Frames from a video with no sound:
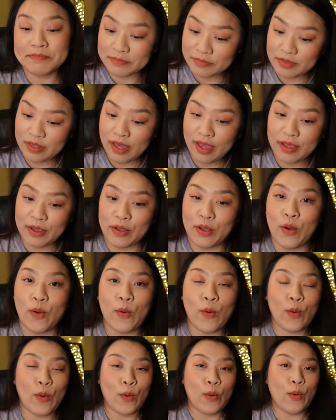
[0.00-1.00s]
Like,
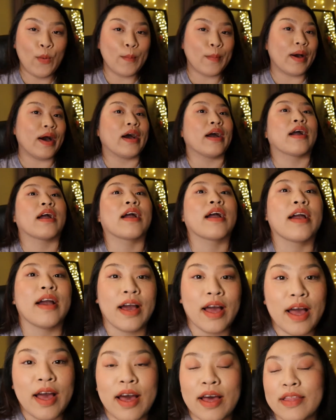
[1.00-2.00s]
oh my
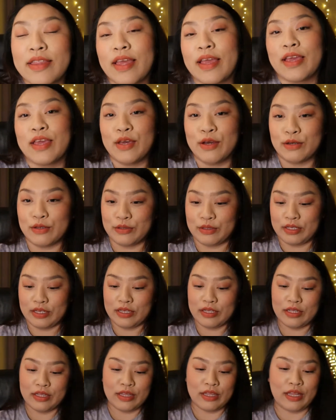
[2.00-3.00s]
god, they killed
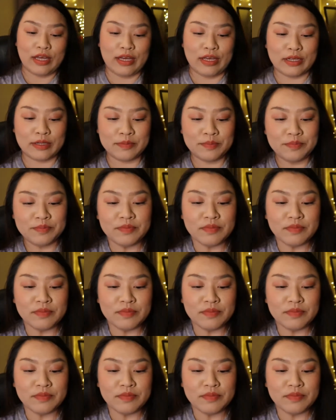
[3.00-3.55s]
it. Like,